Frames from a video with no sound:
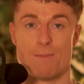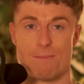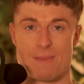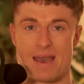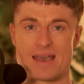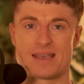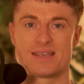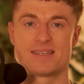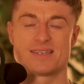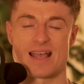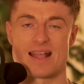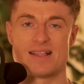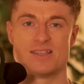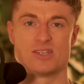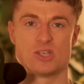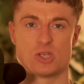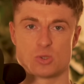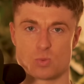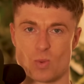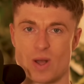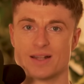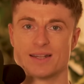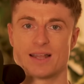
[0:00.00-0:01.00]
Makes sense
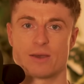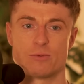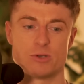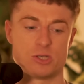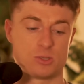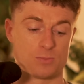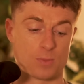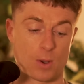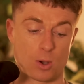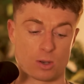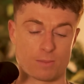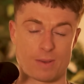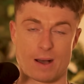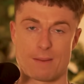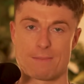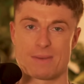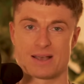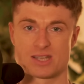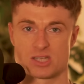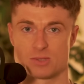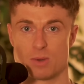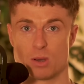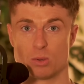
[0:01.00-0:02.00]
as well. Now he spoke about
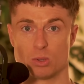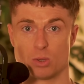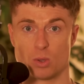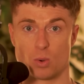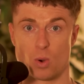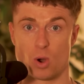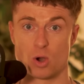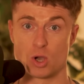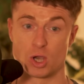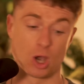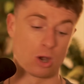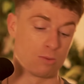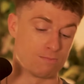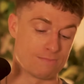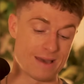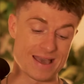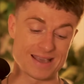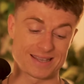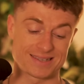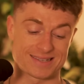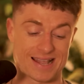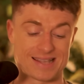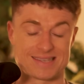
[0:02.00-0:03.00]
Massimo Luongo.
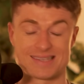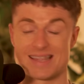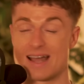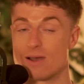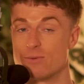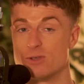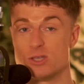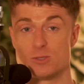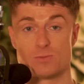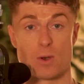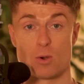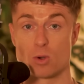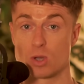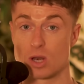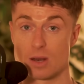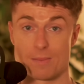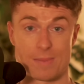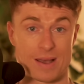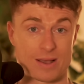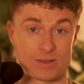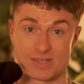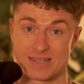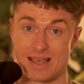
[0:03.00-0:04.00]
Makes sense now he's spoken
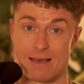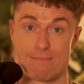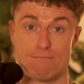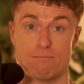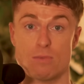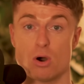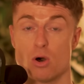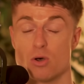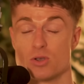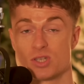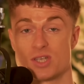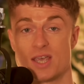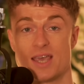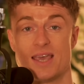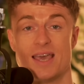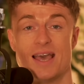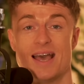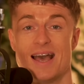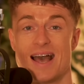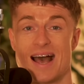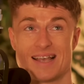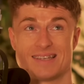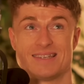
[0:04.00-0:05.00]
about Sam Morsi,
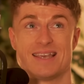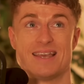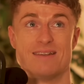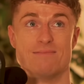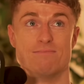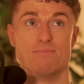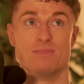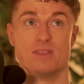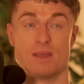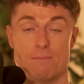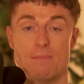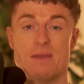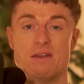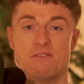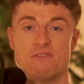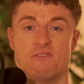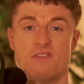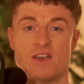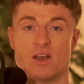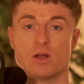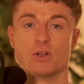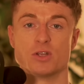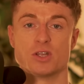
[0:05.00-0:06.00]
as in the
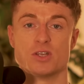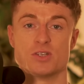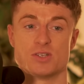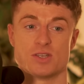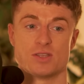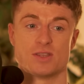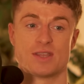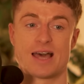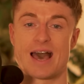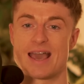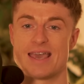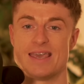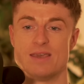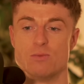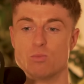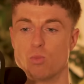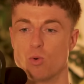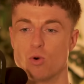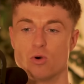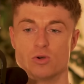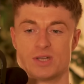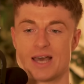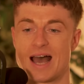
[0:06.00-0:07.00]
midfielders that he
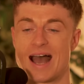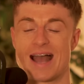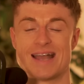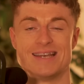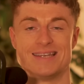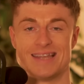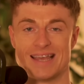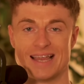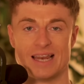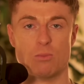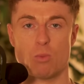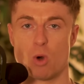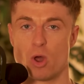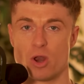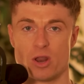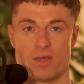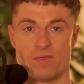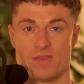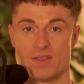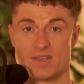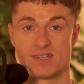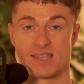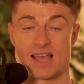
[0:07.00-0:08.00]
would ideally want
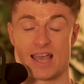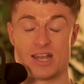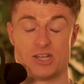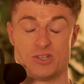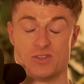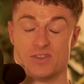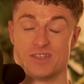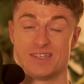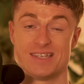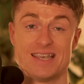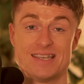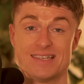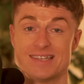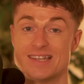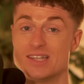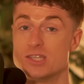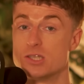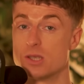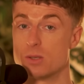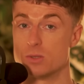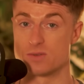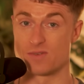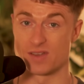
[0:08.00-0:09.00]
at this stage of the season in
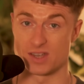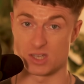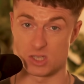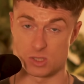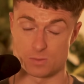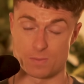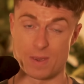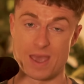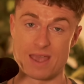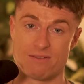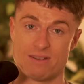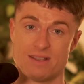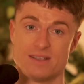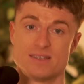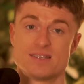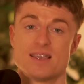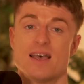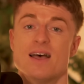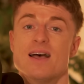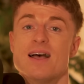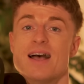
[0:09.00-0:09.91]
terms of experience.